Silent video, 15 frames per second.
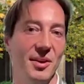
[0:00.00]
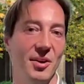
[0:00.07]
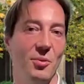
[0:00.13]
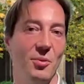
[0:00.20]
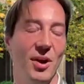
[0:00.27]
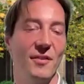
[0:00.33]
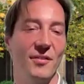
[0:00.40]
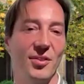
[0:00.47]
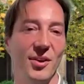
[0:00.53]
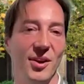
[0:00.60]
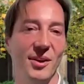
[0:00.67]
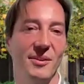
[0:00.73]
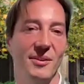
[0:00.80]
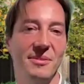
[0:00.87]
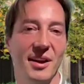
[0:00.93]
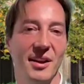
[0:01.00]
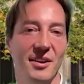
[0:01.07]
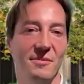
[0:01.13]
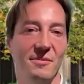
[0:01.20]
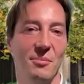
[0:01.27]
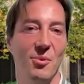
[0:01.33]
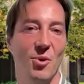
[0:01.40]
you know one of the kind
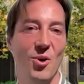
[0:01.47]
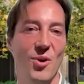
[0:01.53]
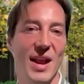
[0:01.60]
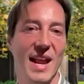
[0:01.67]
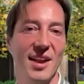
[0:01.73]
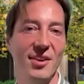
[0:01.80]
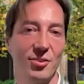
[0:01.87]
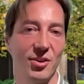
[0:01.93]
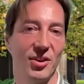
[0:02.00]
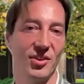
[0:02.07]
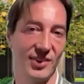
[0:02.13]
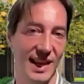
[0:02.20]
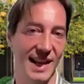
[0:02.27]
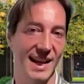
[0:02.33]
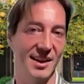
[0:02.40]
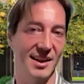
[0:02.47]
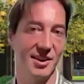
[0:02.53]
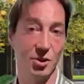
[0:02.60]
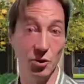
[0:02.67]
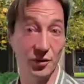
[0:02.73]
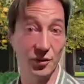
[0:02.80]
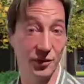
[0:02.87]
of more interesting and
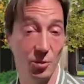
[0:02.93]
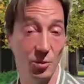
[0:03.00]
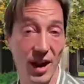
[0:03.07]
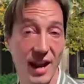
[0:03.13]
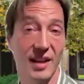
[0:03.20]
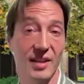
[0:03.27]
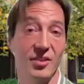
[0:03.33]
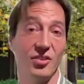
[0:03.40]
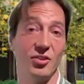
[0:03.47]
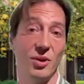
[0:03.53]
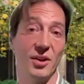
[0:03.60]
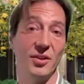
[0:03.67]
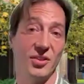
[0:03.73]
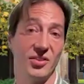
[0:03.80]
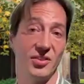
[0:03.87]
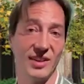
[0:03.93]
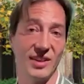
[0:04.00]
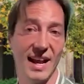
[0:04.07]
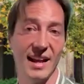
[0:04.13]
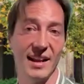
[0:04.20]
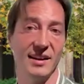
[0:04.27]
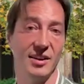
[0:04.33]
useful ways to
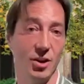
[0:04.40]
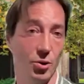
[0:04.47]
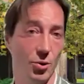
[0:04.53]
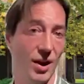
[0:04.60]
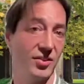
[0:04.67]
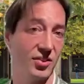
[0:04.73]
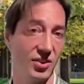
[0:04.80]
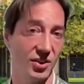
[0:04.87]
understand U.S.